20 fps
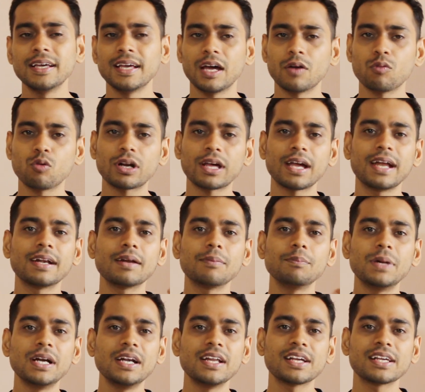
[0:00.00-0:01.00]
And what I end up
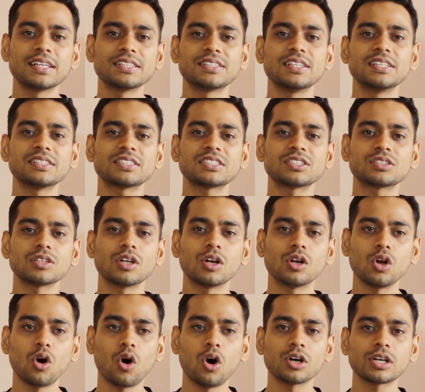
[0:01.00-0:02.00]
building is this
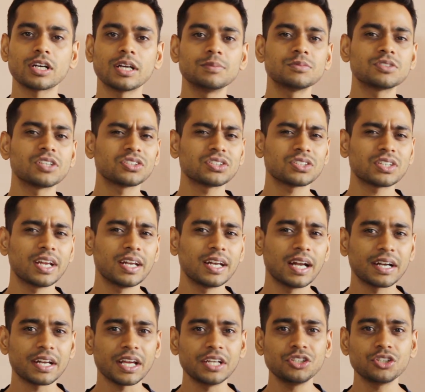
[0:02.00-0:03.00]
long-term sustained
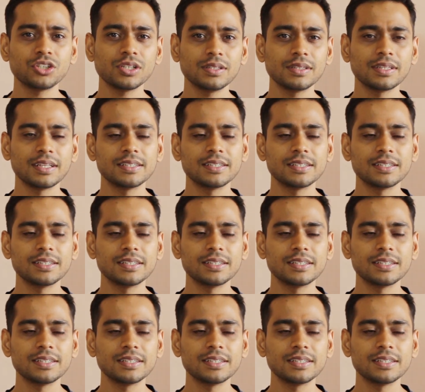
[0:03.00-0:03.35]
attention,